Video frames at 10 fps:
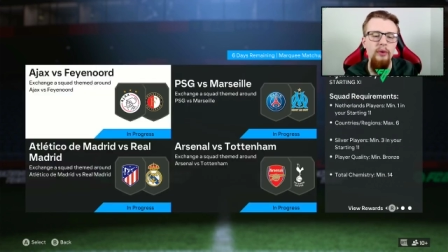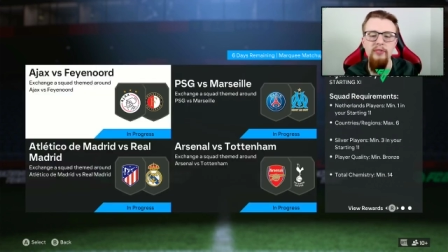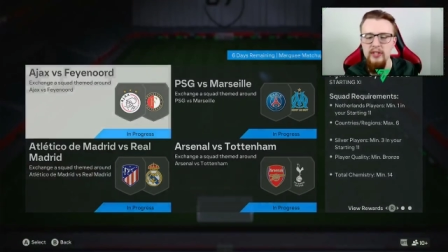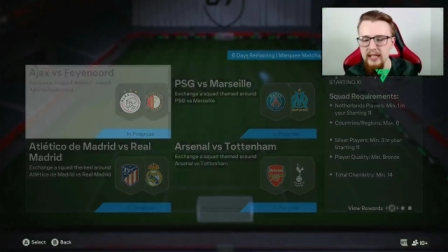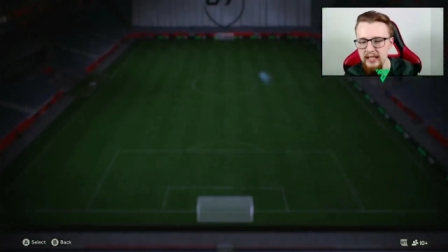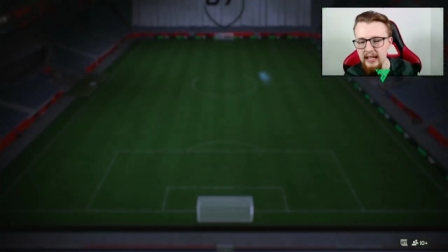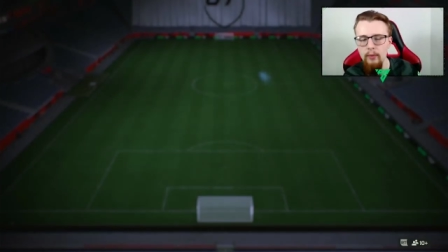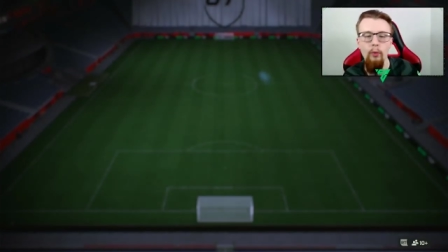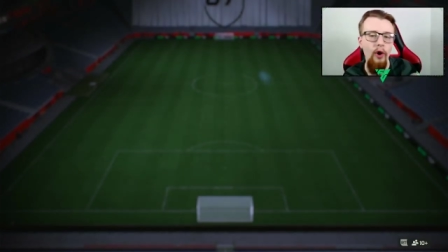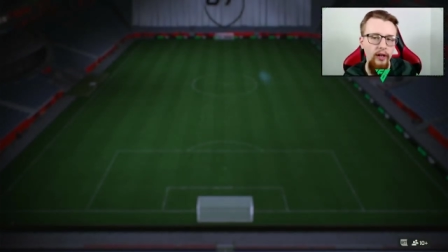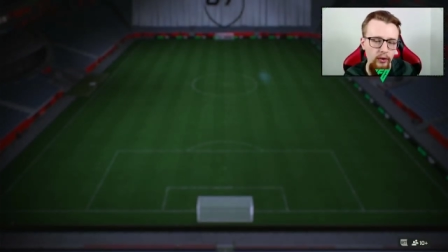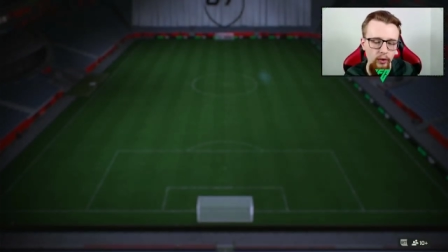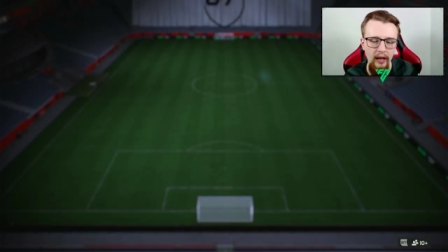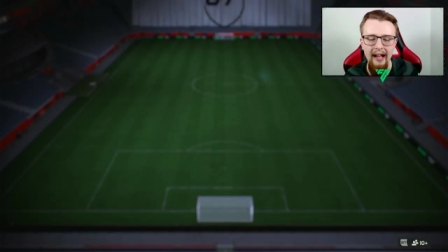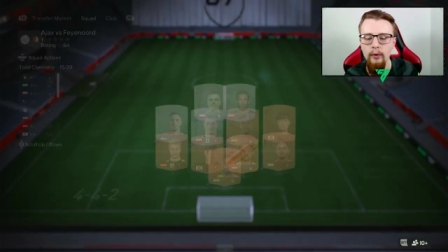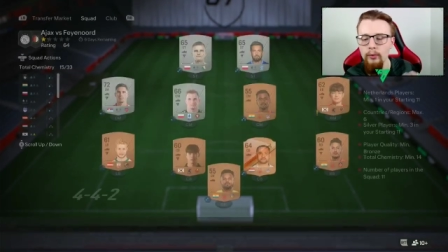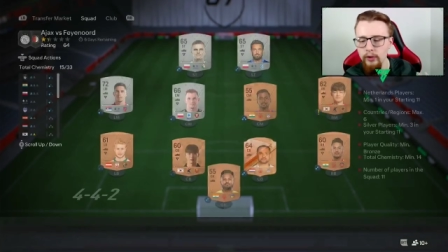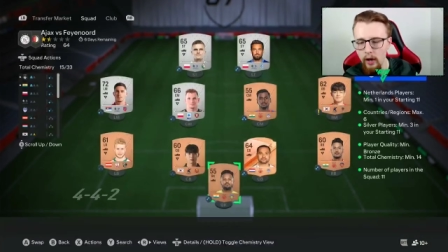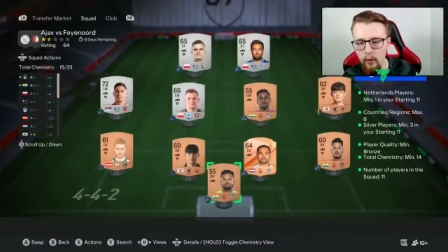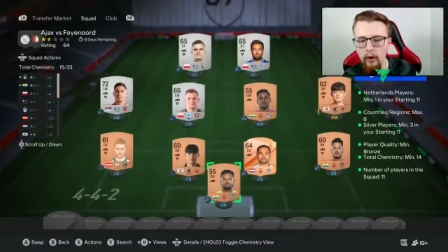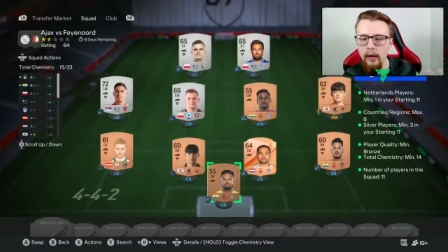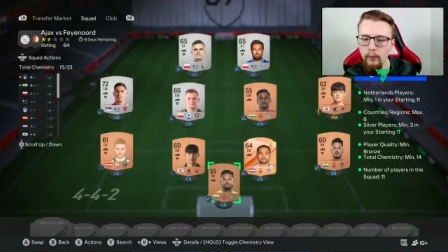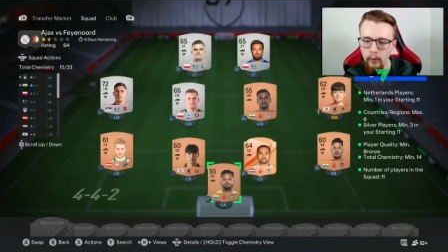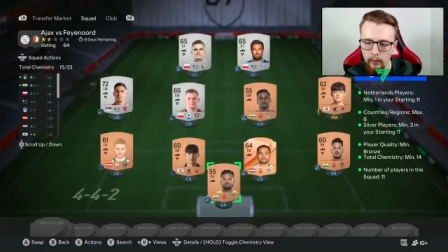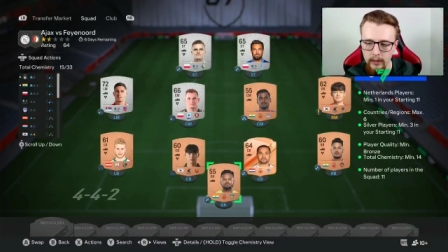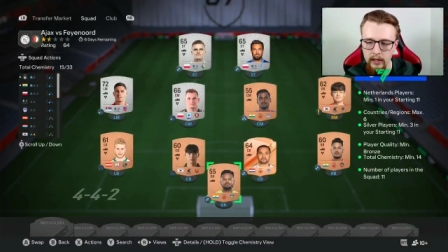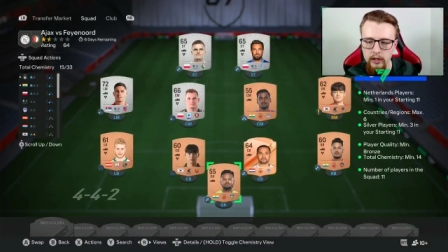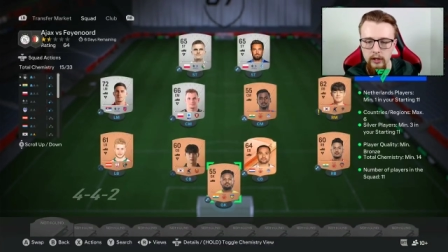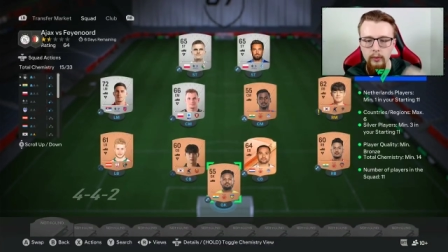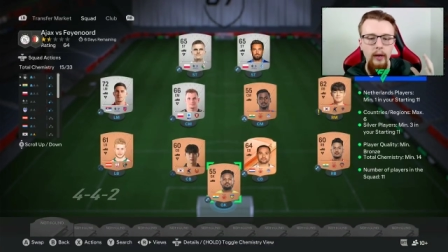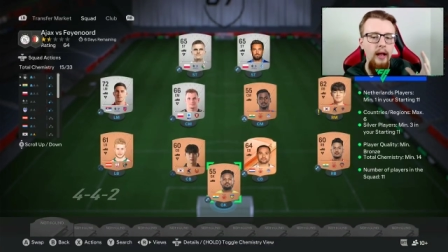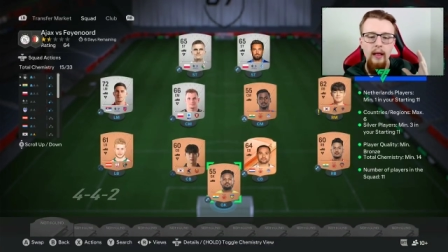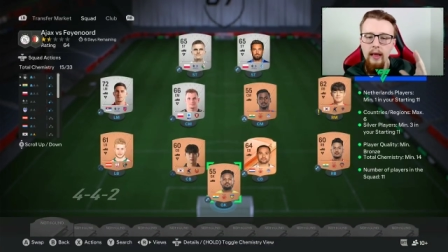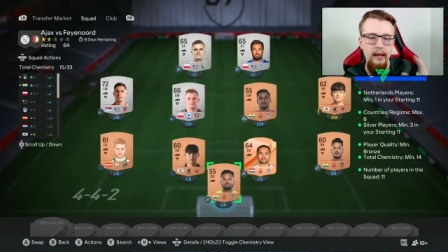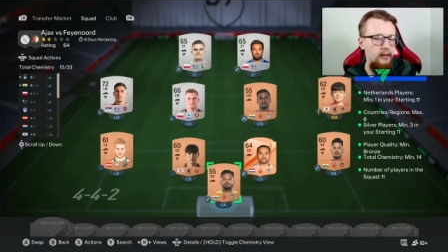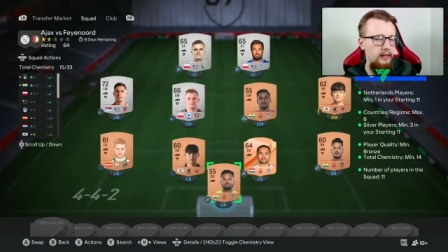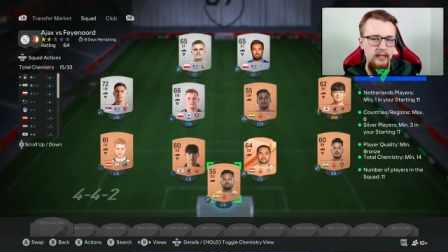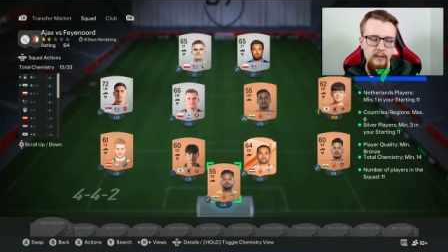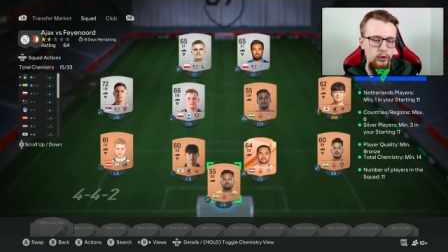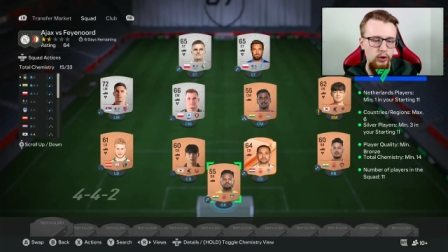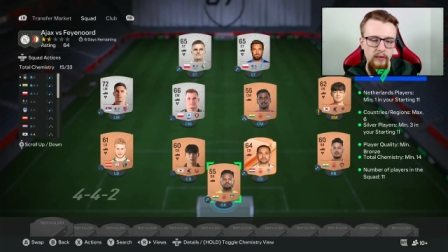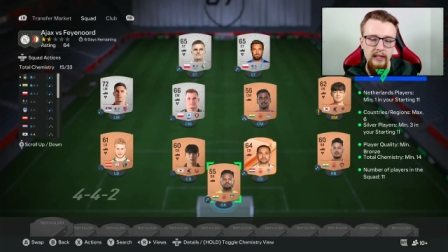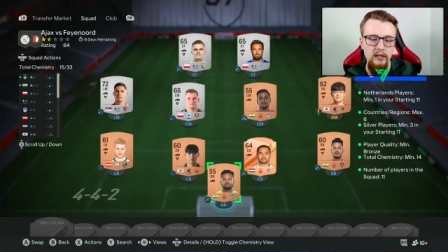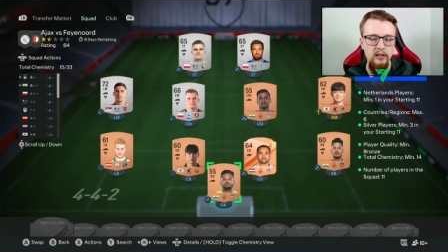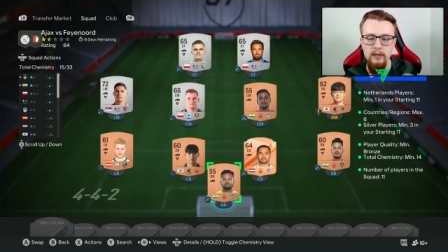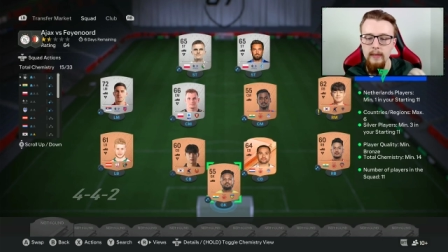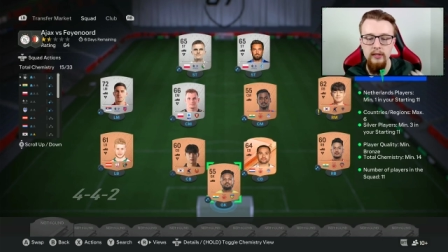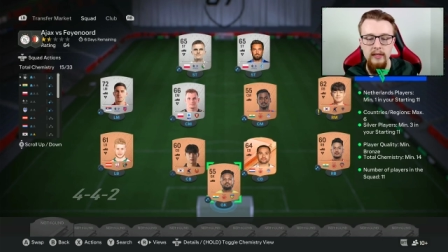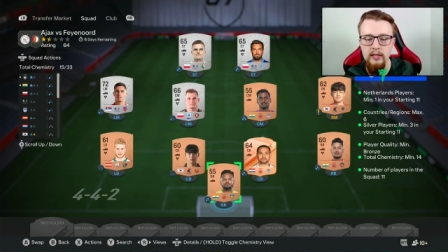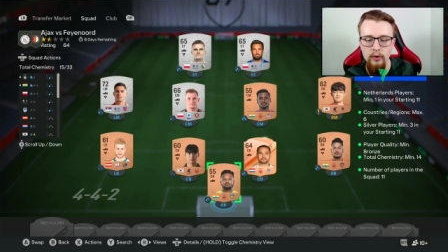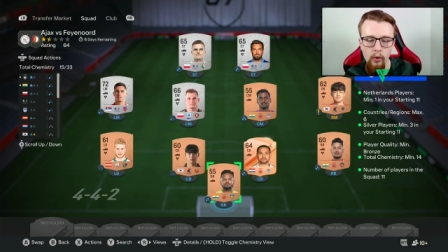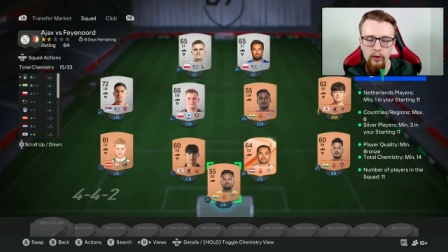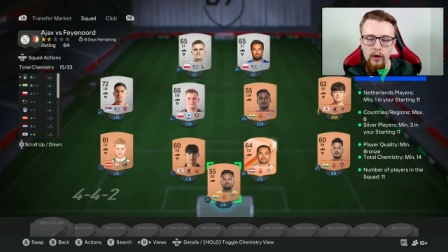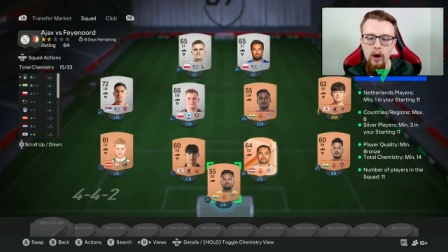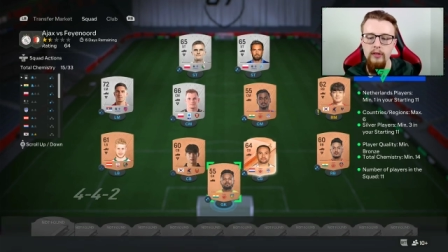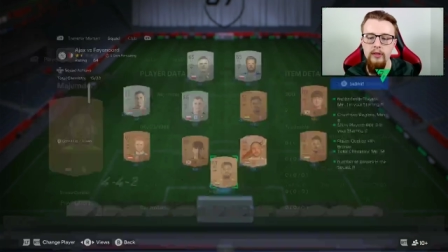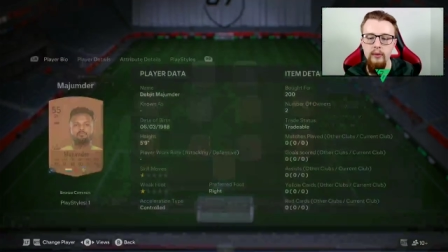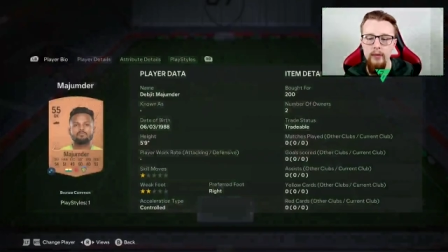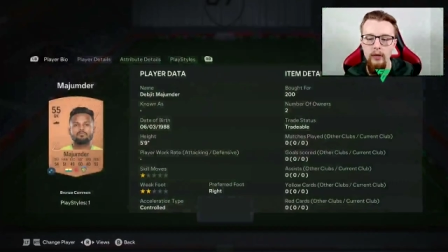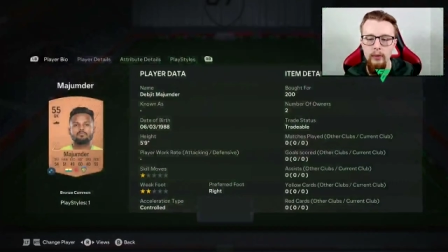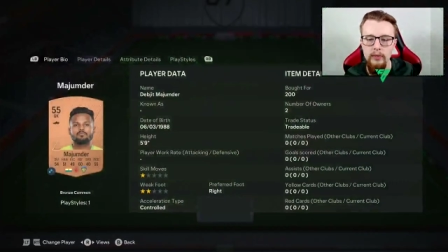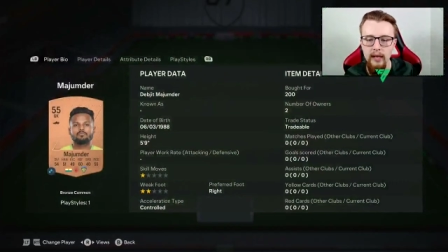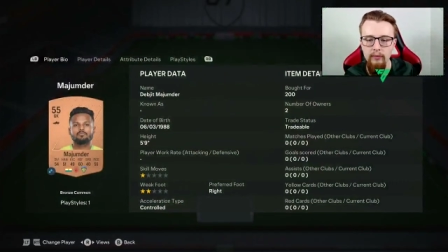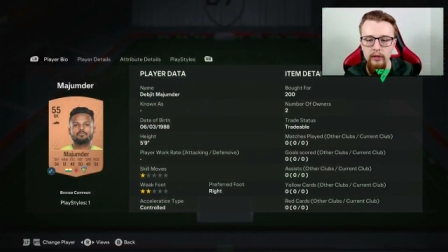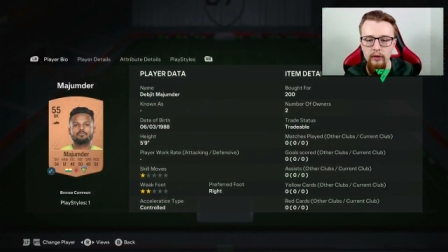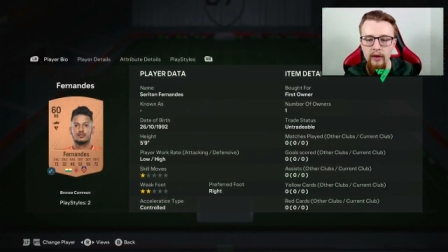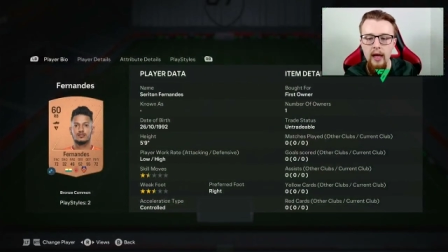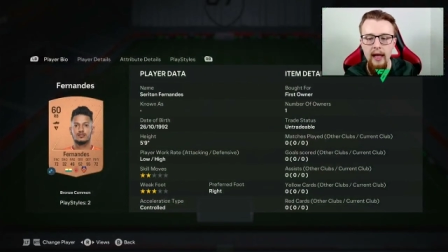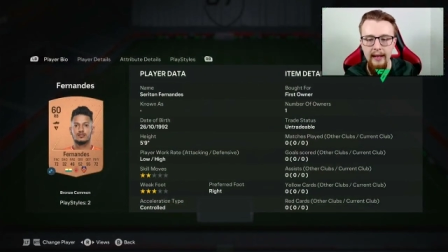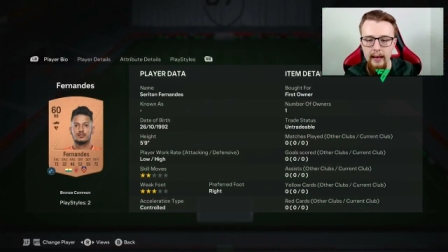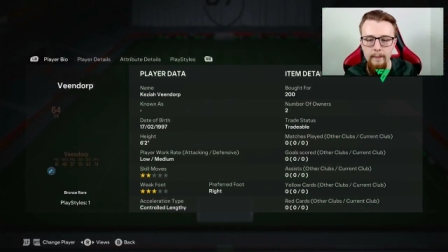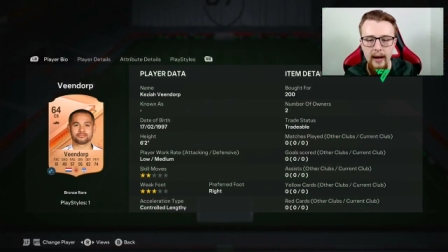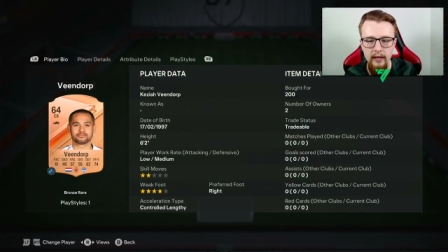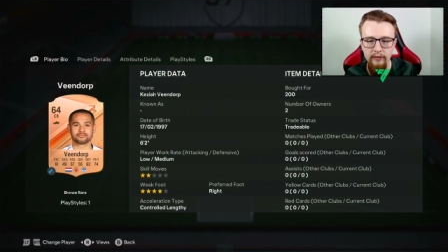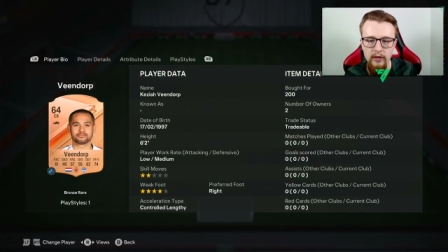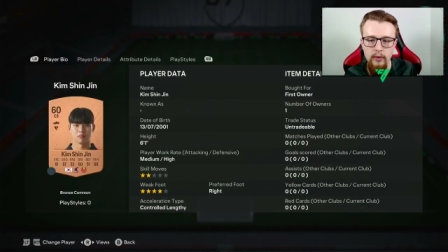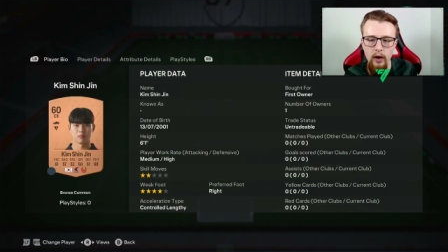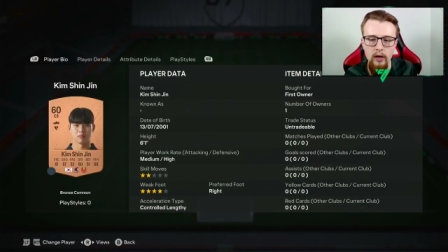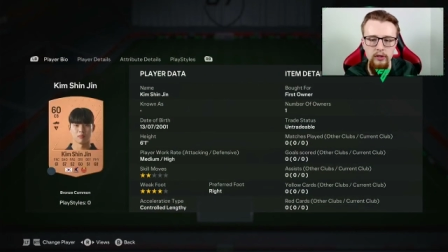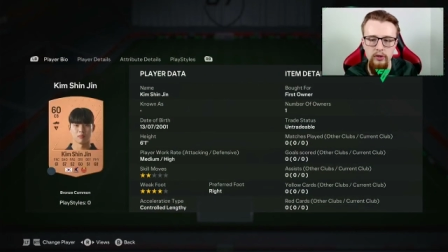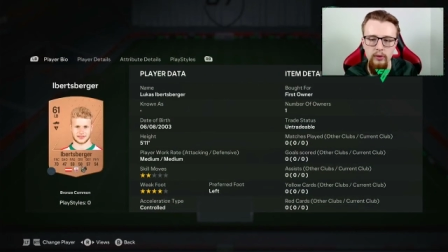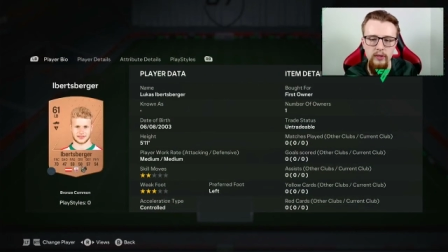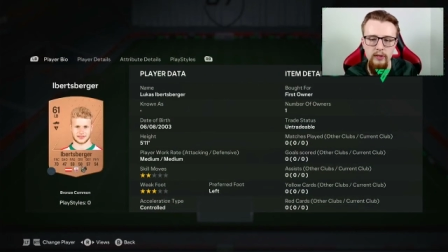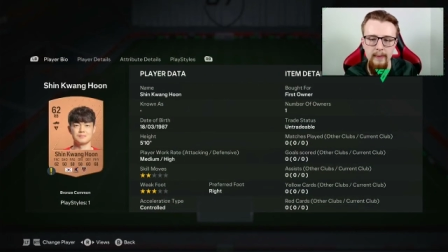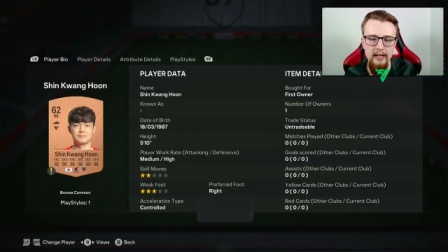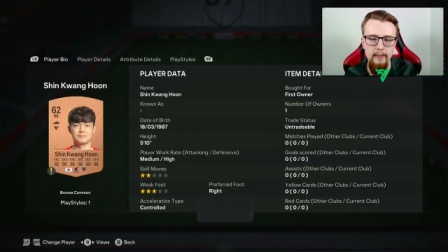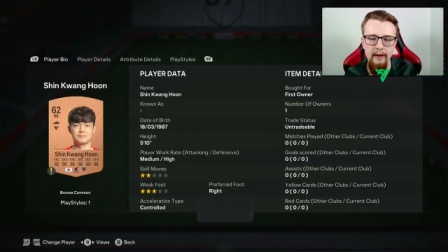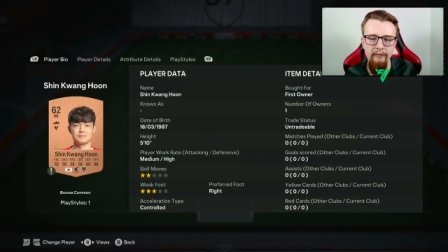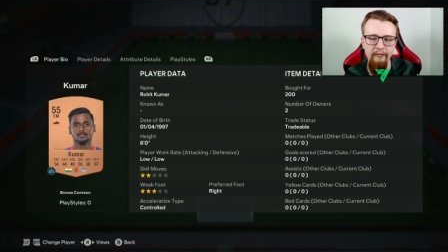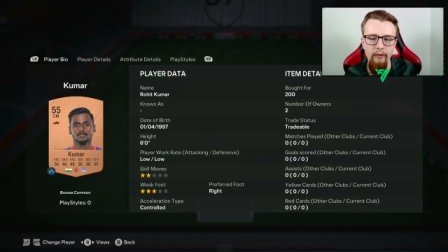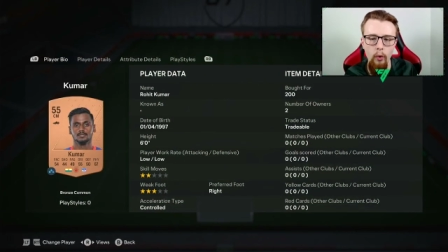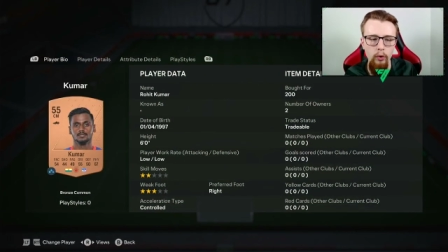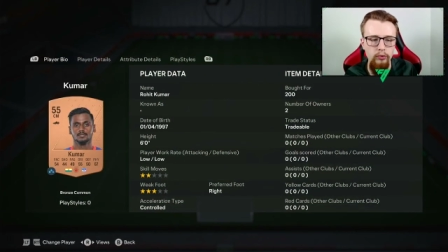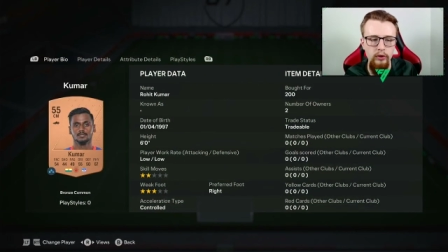of sit here, work it all out, go, okay, well, what are we going to do? The teams are just ready to submit. So these are all the cards that we are going to get rid of. Again, buying a few cards. So we spent about 400